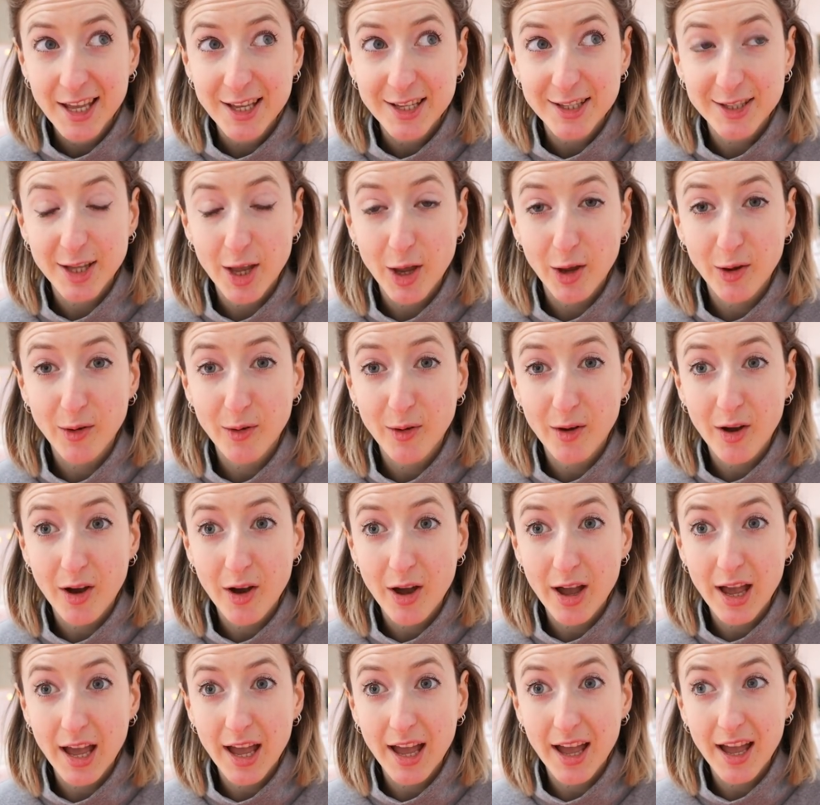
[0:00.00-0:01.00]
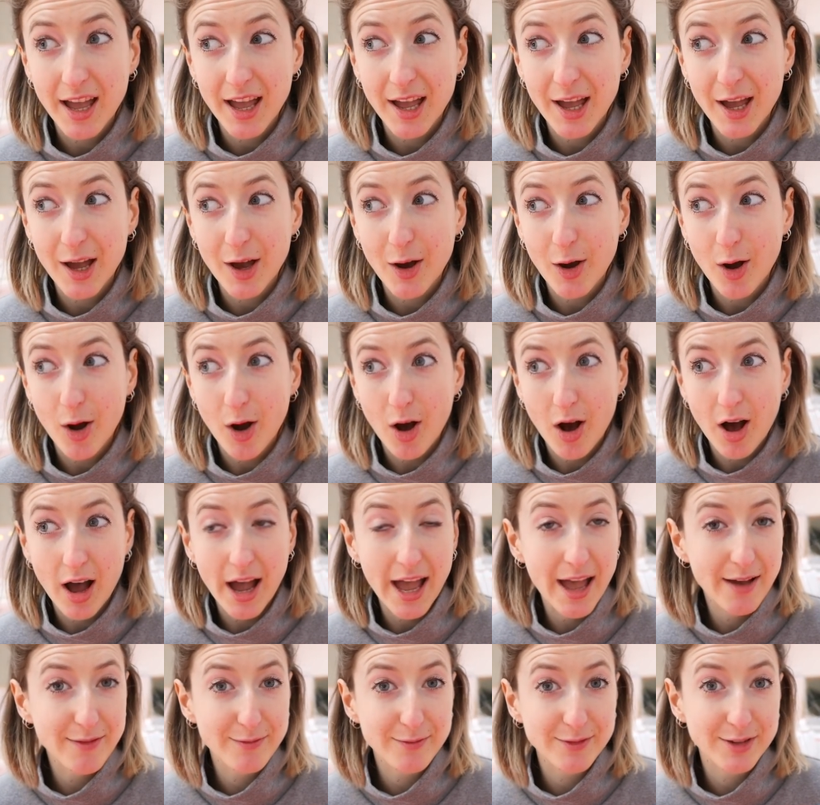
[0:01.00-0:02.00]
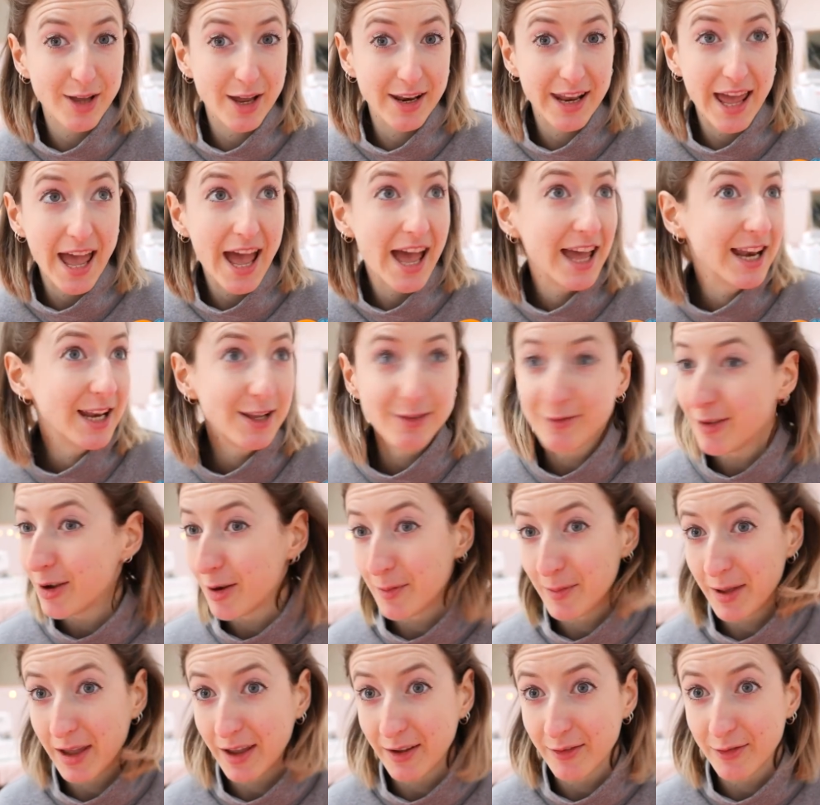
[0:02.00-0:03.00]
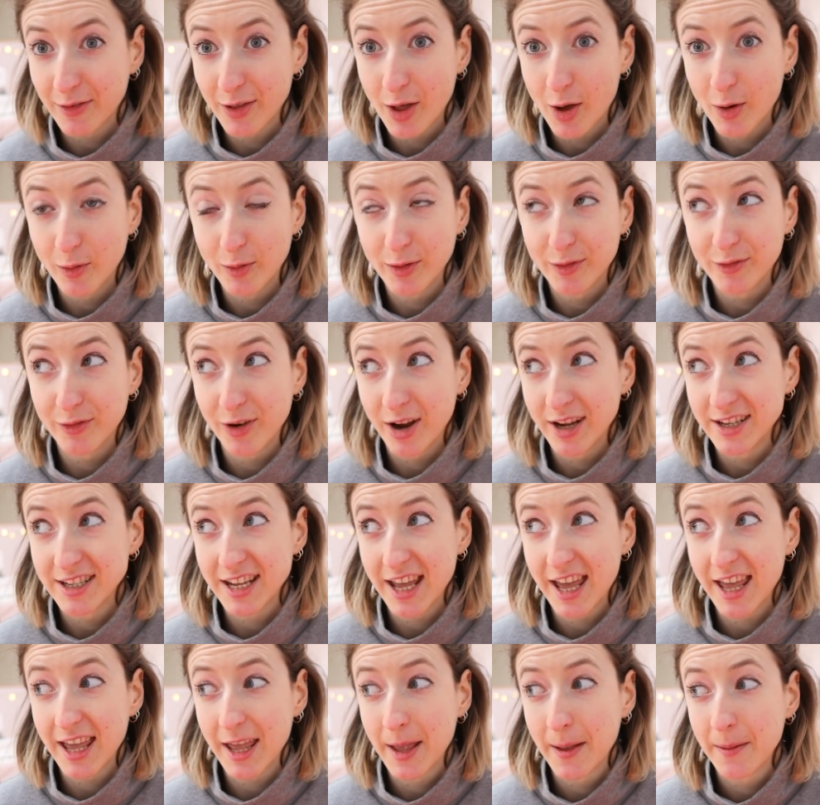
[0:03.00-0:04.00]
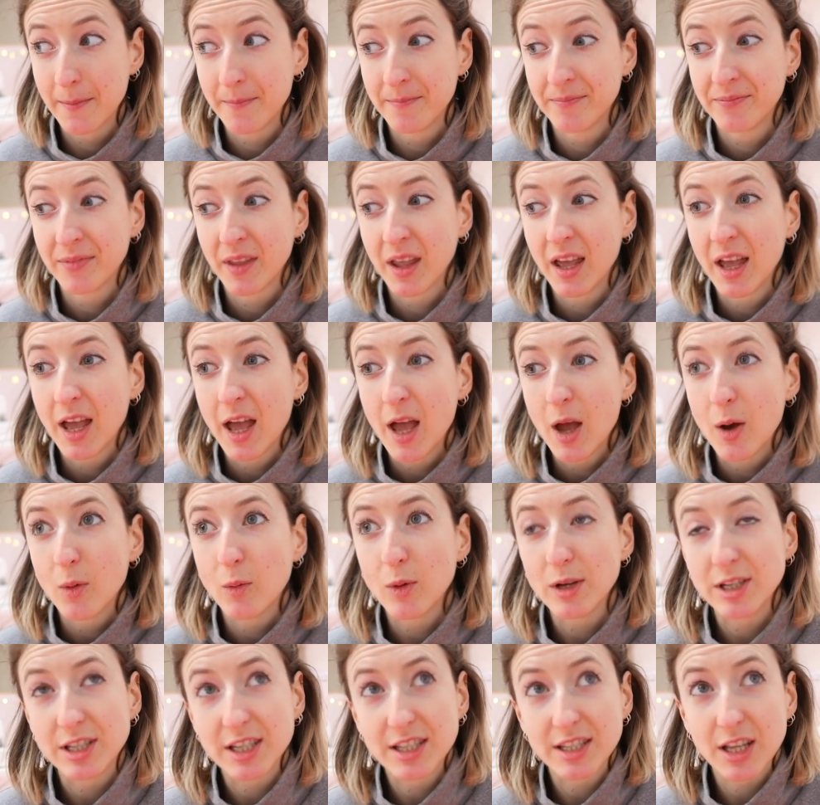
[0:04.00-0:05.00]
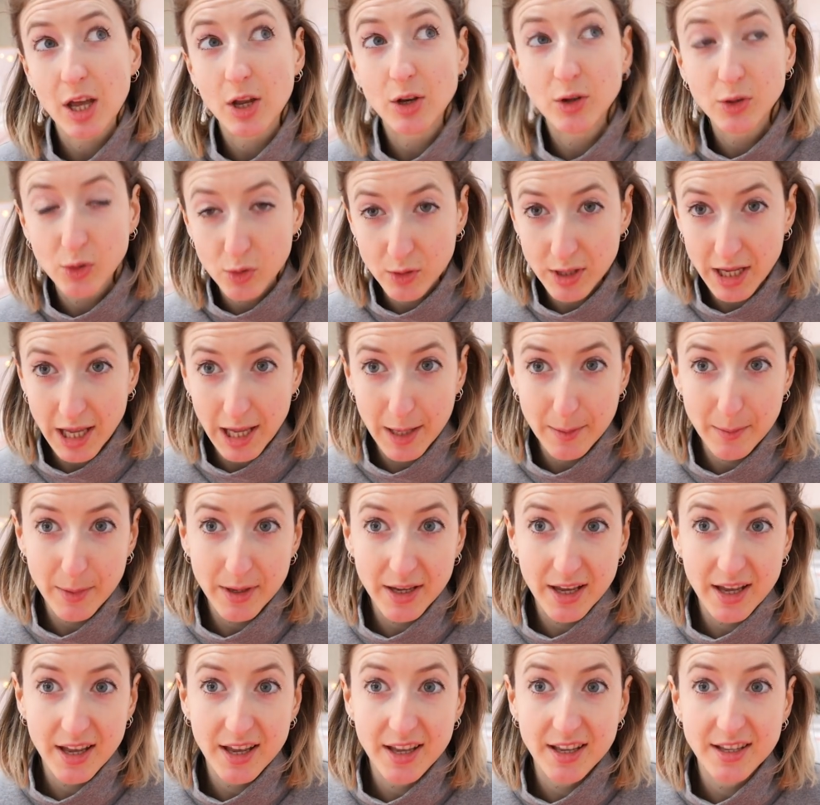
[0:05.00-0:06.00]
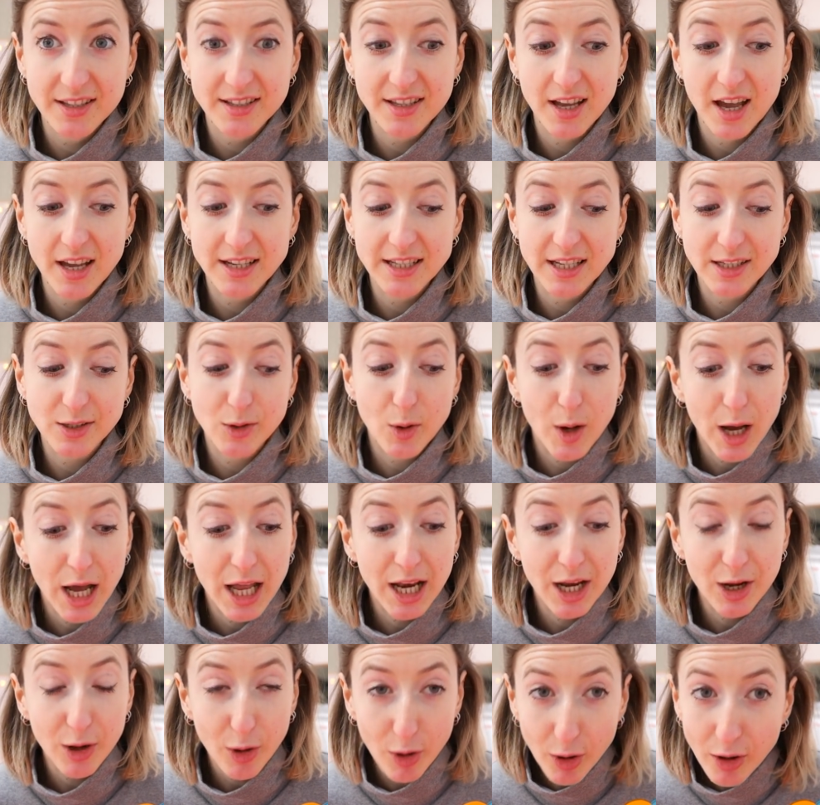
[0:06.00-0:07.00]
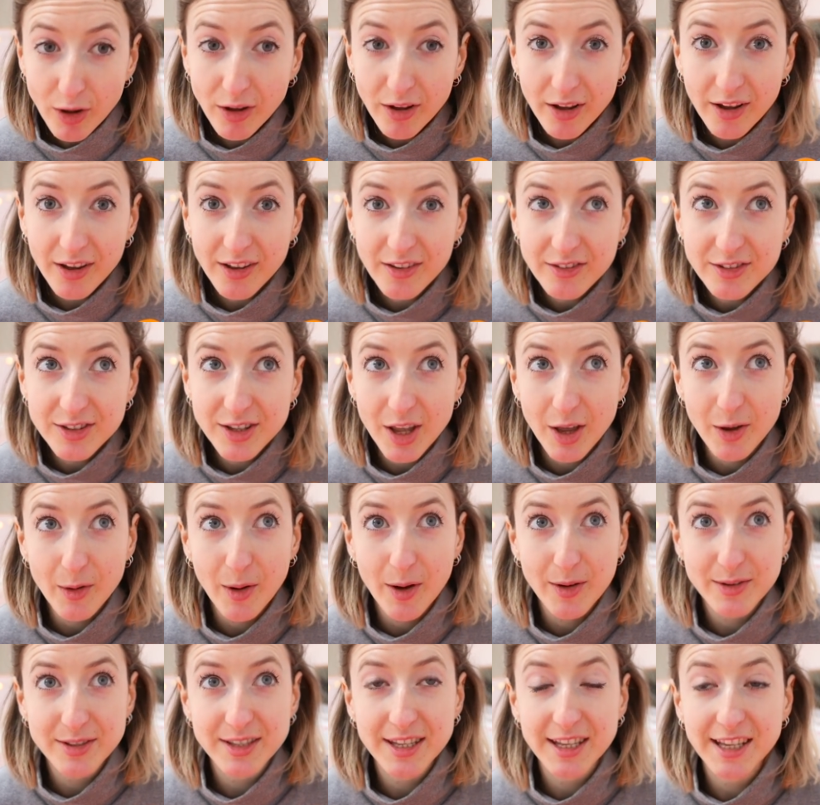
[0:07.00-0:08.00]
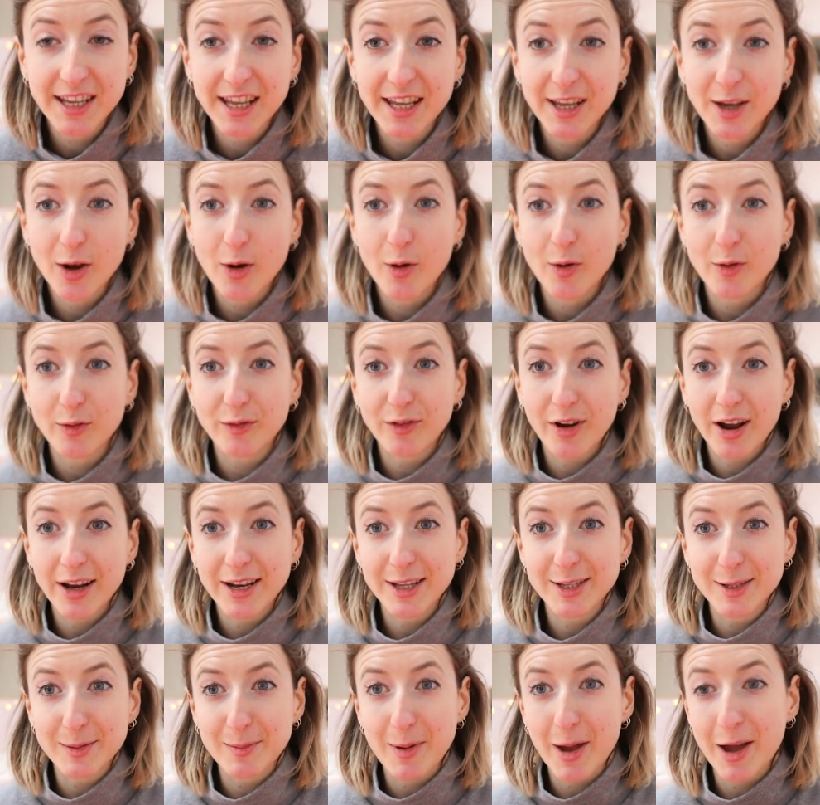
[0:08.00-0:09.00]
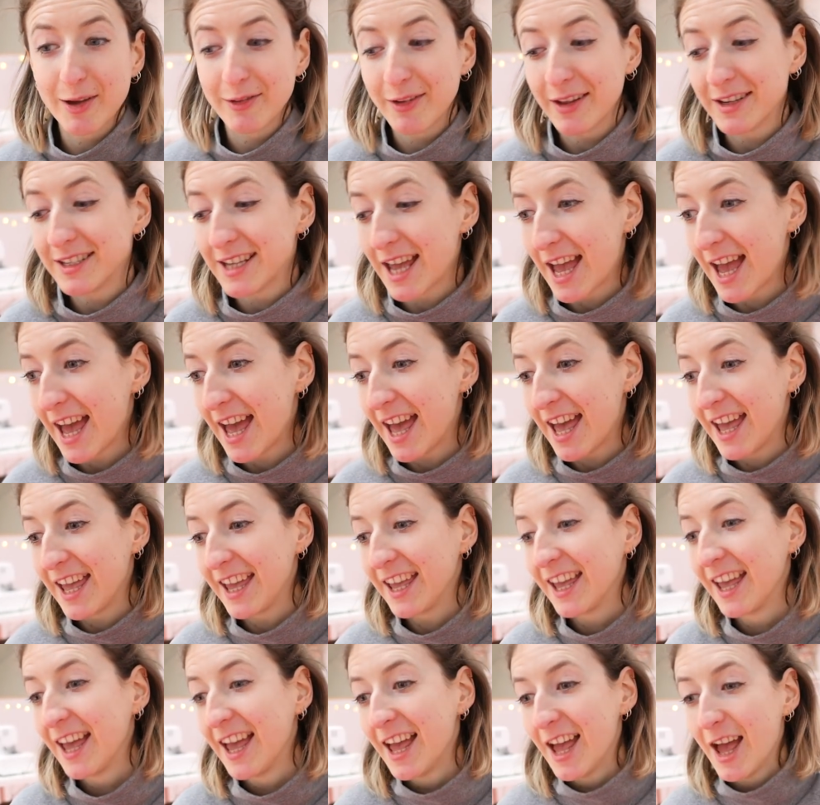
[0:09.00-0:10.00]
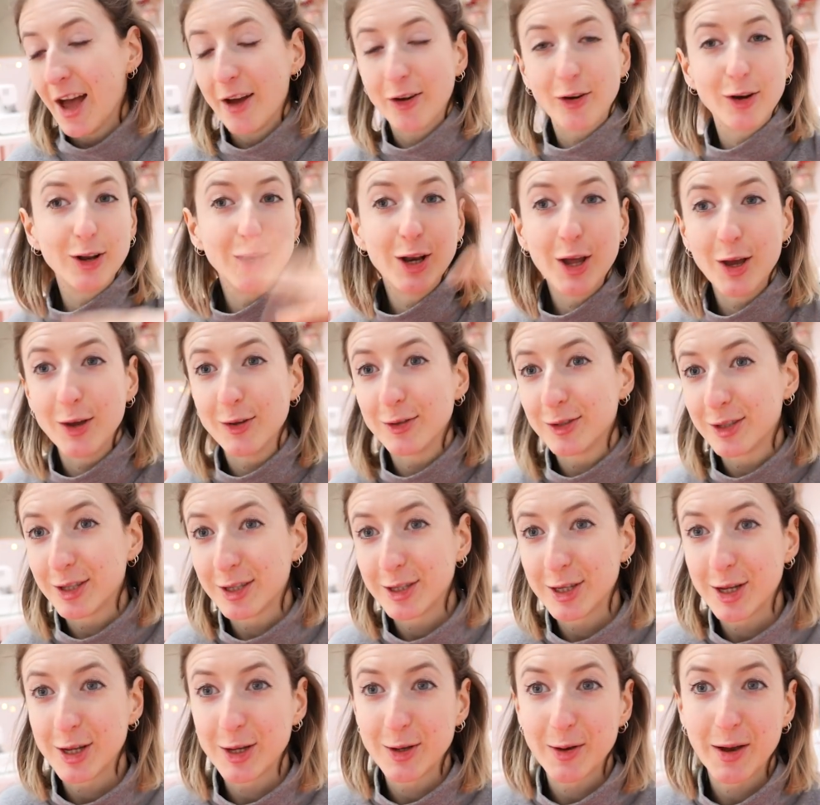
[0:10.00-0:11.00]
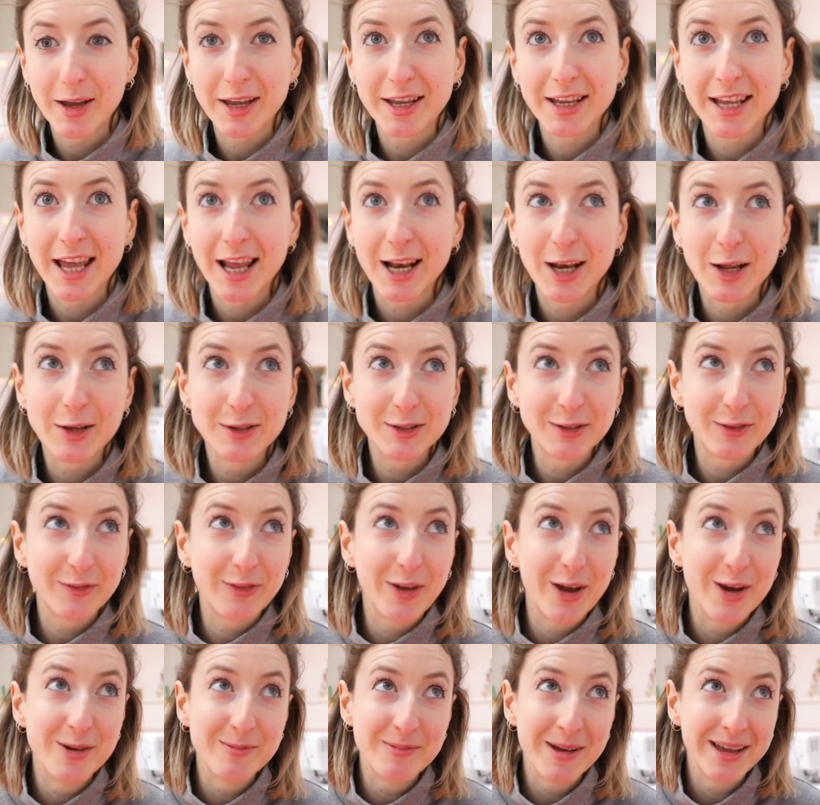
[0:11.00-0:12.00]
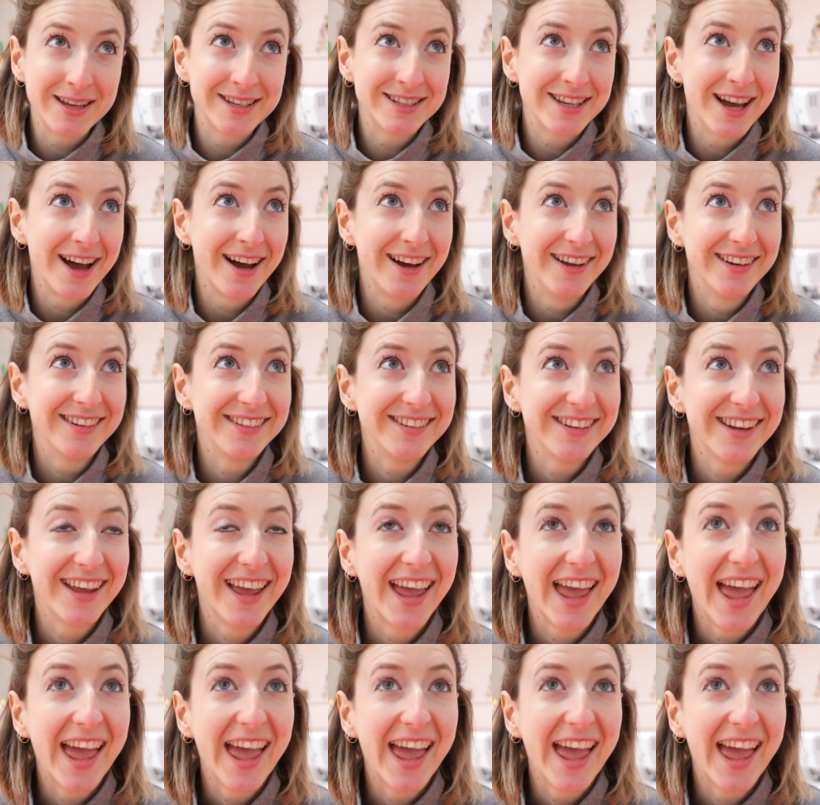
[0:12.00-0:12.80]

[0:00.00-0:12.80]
So I haven't done any filming for the whole of Friday, which is annoying because I did quite a lot. So I was thinking, oh, Friday's the perfect day. I've got loads to do. I can get loads of filming done.